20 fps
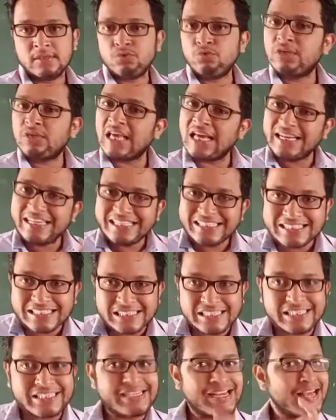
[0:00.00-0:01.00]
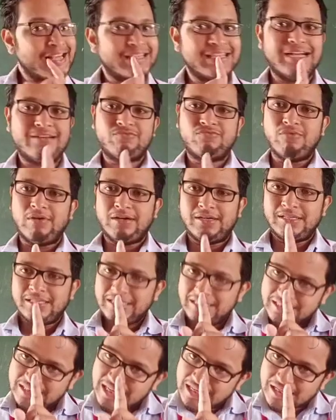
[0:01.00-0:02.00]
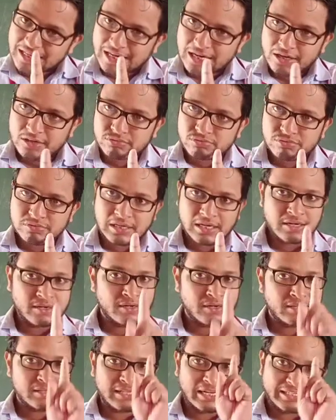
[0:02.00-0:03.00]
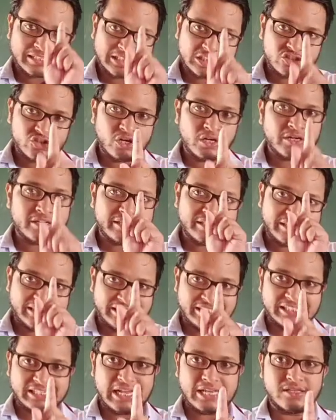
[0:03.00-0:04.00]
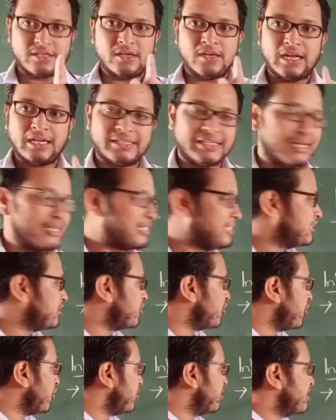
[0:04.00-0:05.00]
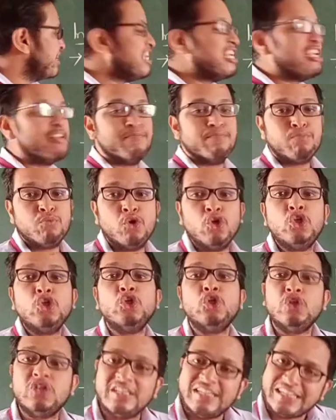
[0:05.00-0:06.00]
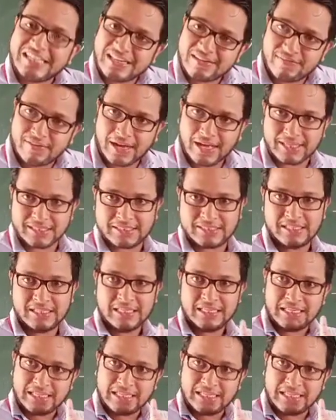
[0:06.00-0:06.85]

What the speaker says: you can easily take that one. Is that clear, student? That is your digitizer, and that is your input device.